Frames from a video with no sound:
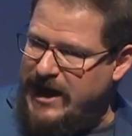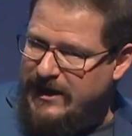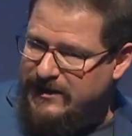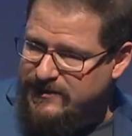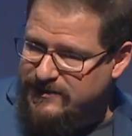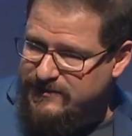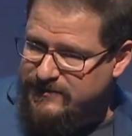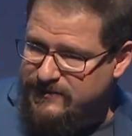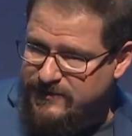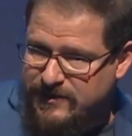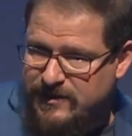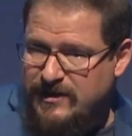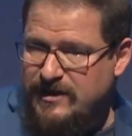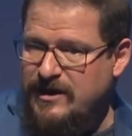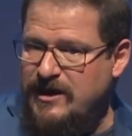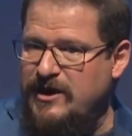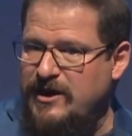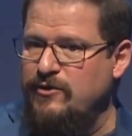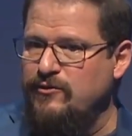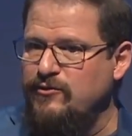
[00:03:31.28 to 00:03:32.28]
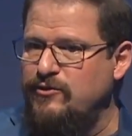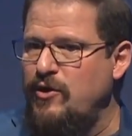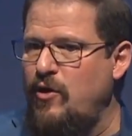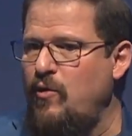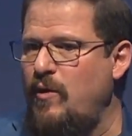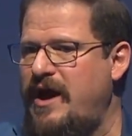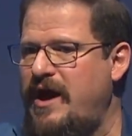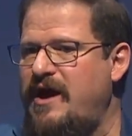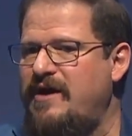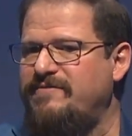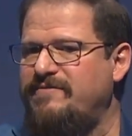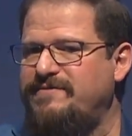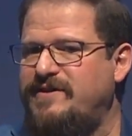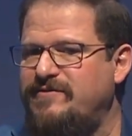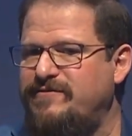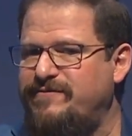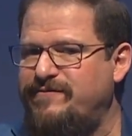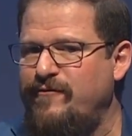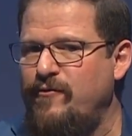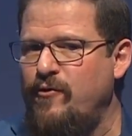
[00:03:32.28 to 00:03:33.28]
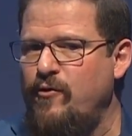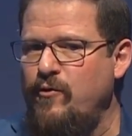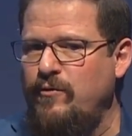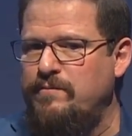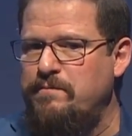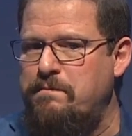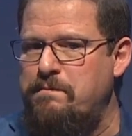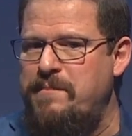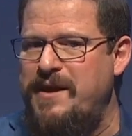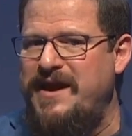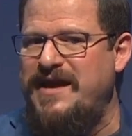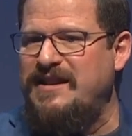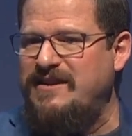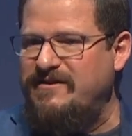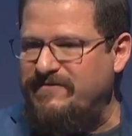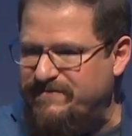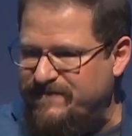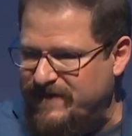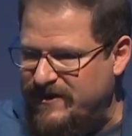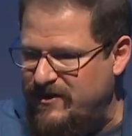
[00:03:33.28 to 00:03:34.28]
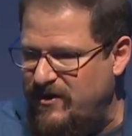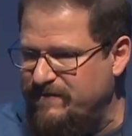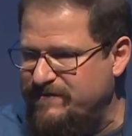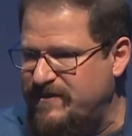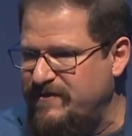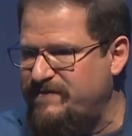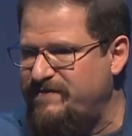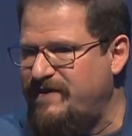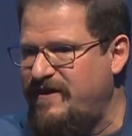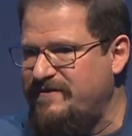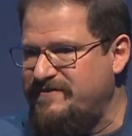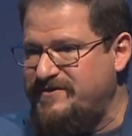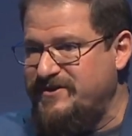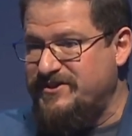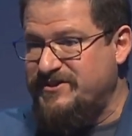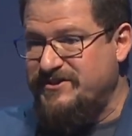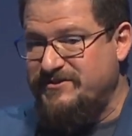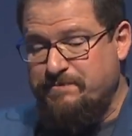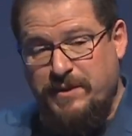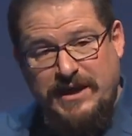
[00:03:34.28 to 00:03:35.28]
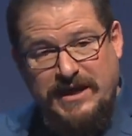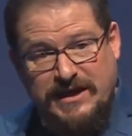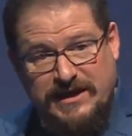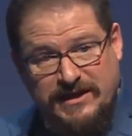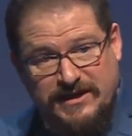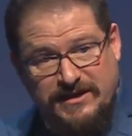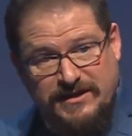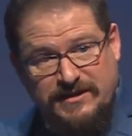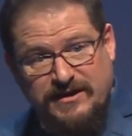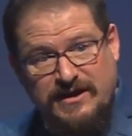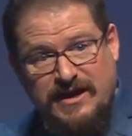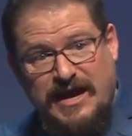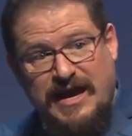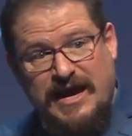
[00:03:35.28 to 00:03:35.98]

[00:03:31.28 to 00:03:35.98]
that, you don't have the full benefit of the 5G speed.